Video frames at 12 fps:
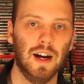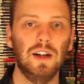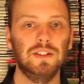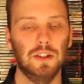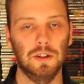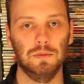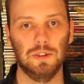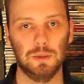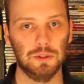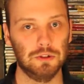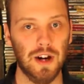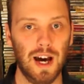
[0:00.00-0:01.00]
Also,
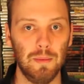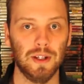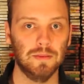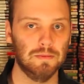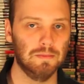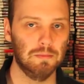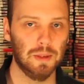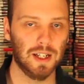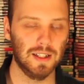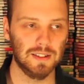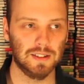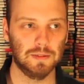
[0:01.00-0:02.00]
subscribe,
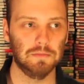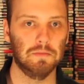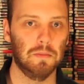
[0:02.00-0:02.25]
because